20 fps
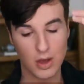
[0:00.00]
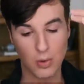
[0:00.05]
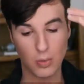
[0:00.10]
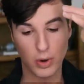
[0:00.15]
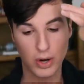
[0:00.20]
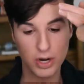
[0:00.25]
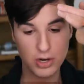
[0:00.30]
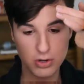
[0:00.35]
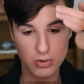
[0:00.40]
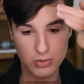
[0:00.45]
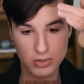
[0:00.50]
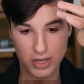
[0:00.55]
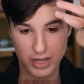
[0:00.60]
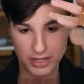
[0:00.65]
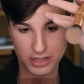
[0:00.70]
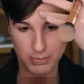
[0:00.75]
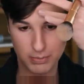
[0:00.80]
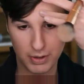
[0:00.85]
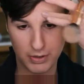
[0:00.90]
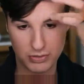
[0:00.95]
What I don't
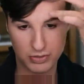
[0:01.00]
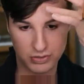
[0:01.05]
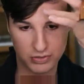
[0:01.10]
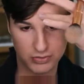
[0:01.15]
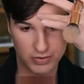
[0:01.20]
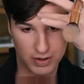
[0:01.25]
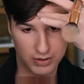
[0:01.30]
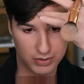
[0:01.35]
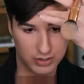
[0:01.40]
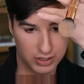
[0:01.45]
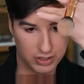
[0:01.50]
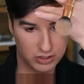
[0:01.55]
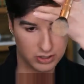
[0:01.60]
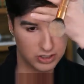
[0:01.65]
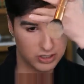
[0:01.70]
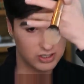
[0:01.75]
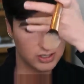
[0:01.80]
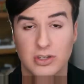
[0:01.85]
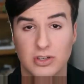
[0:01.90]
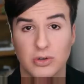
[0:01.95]
like about this
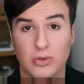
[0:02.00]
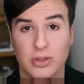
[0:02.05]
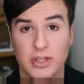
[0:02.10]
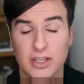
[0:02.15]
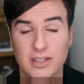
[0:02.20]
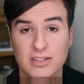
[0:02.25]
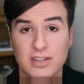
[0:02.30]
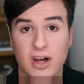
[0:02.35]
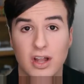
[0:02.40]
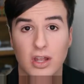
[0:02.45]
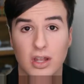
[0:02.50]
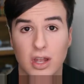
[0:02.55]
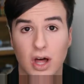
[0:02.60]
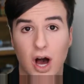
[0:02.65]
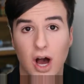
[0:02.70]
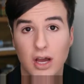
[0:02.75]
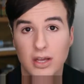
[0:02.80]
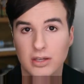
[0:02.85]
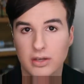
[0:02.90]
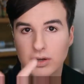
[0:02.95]
foundation, I do this a
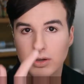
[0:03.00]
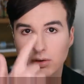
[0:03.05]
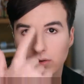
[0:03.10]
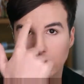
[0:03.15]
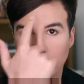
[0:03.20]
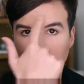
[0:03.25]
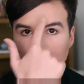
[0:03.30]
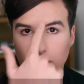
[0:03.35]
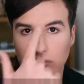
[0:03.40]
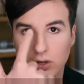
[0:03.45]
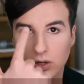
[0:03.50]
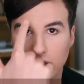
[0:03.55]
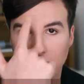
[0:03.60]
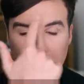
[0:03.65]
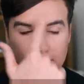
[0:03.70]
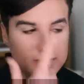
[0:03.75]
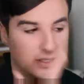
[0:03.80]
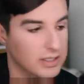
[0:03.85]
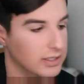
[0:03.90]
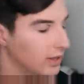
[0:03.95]
lot, you can
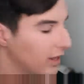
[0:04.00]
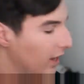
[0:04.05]
really see